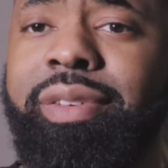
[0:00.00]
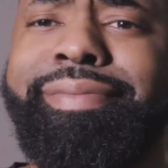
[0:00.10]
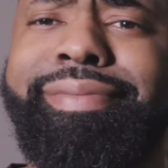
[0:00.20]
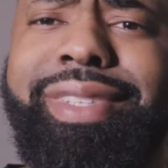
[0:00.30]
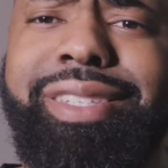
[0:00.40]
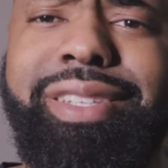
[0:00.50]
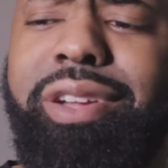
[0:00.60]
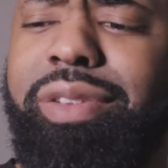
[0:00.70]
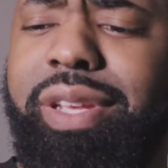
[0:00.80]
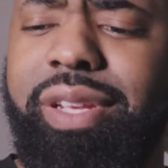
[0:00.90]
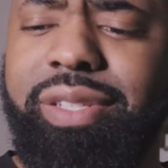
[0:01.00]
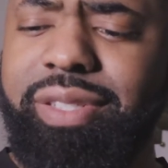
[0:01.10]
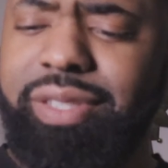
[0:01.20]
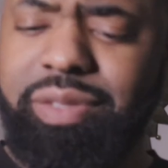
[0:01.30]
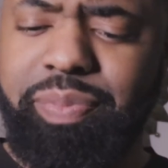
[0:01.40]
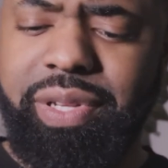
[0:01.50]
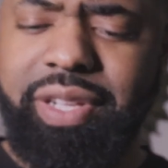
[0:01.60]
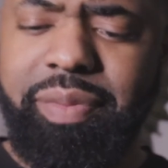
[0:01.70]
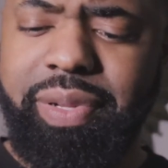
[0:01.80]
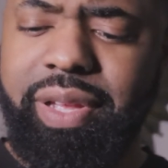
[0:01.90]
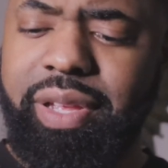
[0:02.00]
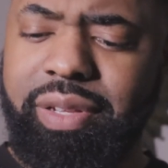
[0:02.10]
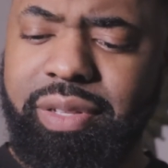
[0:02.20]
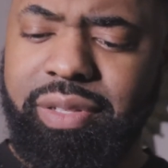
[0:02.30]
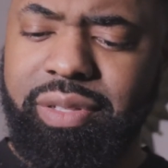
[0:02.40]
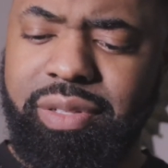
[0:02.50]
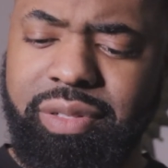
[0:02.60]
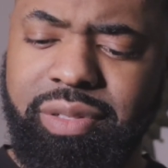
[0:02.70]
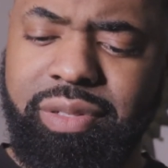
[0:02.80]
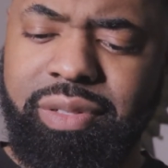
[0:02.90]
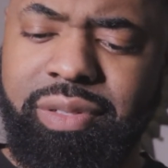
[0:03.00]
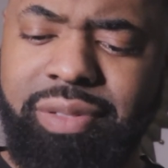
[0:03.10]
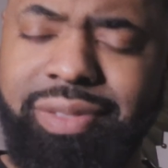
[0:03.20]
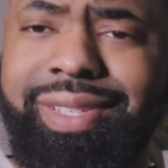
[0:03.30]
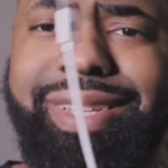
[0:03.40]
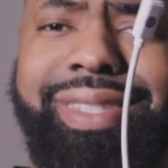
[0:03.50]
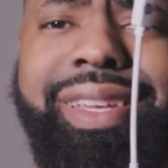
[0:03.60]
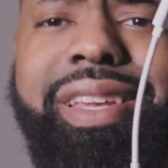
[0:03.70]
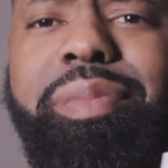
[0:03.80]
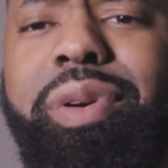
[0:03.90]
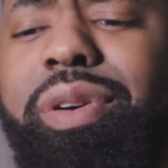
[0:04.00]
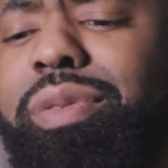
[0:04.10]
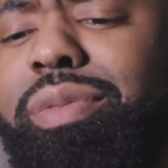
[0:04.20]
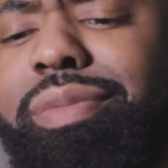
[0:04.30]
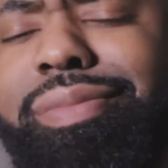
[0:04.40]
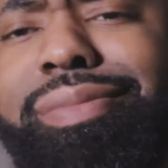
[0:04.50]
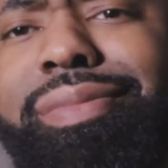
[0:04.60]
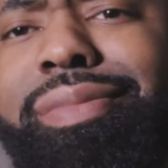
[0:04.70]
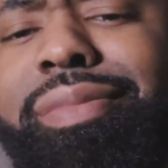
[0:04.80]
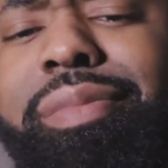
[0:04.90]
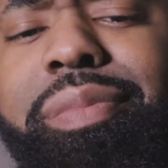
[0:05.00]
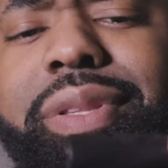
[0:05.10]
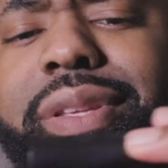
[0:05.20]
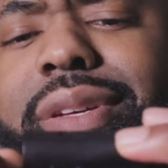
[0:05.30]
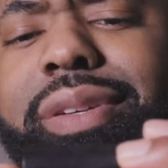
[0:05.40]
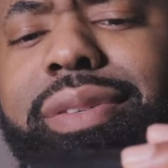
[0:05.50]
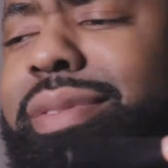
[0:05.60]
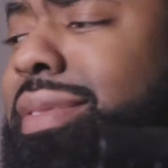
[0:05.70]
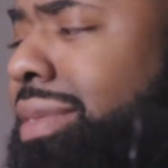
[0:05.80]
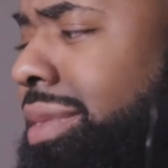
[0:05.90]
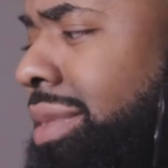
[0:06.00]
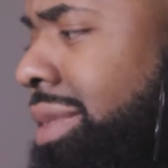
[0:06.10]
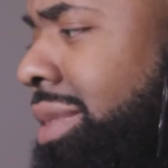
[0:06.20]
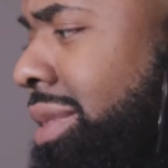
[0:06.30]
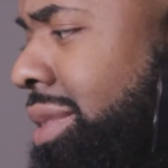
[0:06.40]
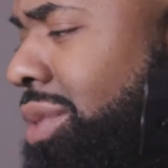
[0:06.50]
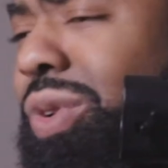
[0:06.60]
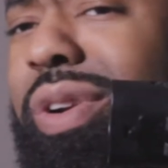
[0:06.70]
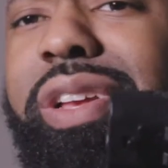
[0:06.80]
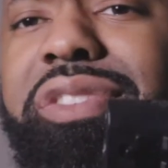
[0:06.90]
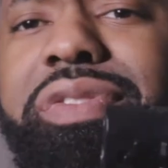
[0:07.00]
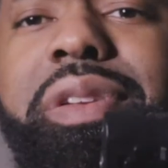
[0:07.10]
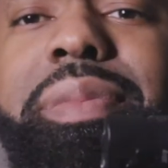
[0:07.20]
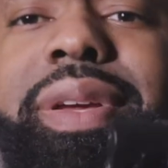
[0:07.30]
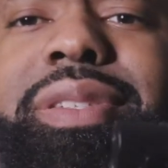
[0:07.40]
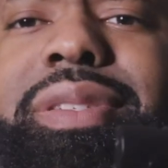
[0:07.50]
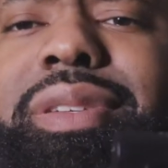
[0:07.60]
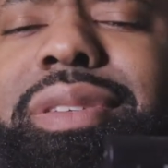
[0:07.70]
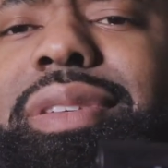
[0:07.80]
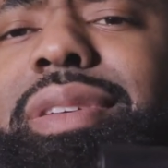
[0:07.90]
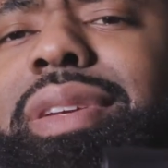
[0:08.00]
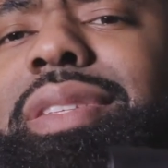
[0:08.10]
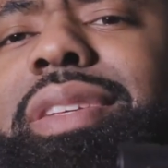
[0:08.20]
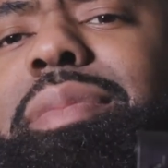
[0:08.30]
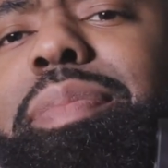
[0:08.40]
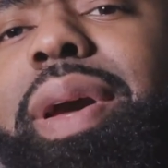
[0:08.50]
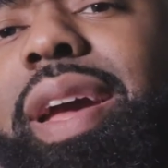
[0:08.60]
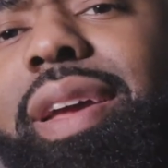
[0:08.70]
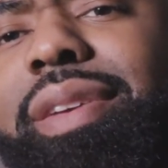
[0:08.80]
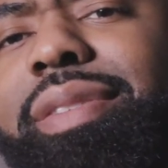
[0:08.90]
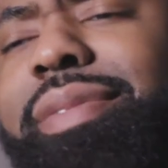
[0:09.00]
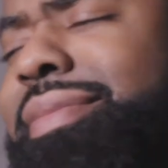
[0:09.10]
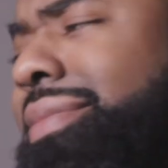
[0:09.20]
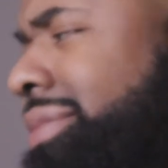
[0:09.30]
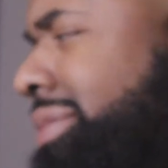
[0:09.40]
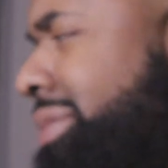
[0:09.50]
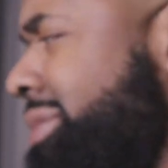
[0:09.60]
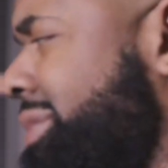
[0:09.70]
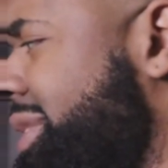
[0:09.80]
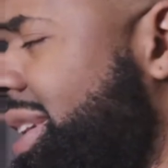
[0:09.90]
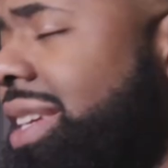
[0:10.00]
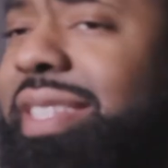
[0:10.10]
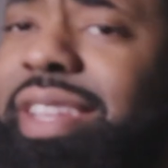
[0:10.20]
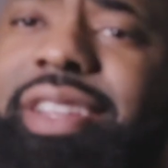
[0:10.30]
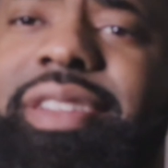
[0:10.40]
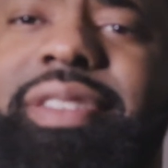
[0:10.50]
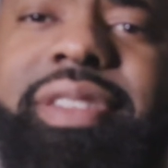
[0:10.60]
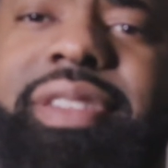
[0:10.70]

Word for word: But this is all you need is just plug and play. That's it, bro. Put the quarter inch from the mixer into the back. That's it.